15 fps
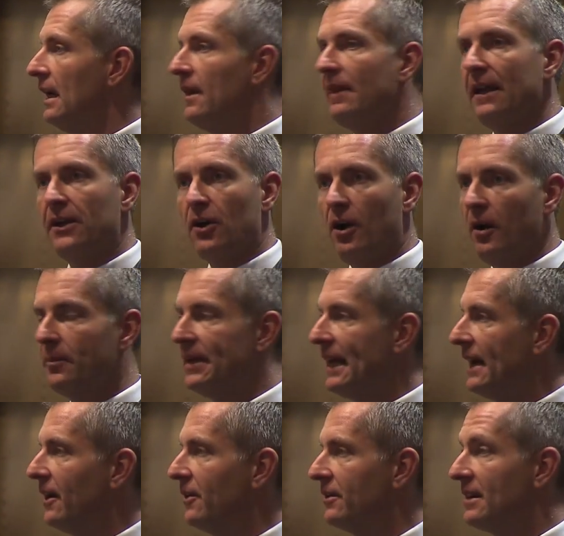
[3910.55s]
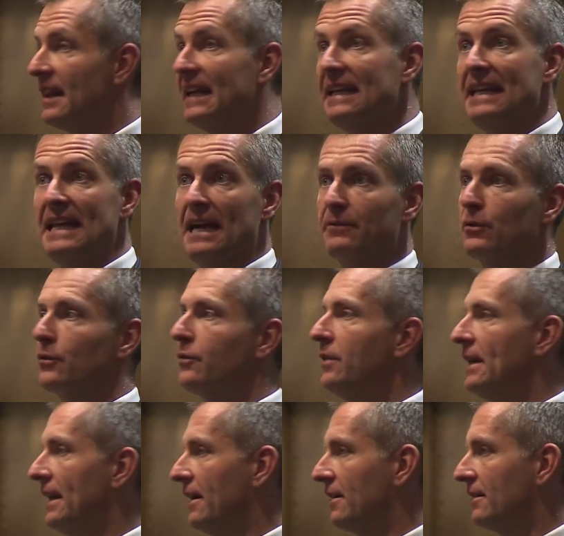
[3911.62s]
they calm down, they never
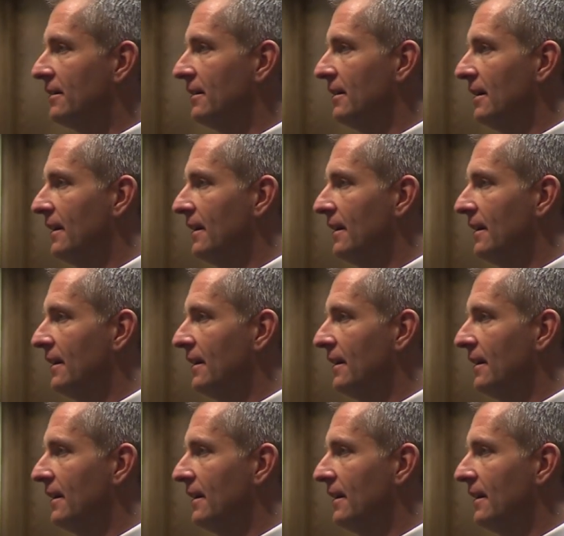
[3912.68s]
flare,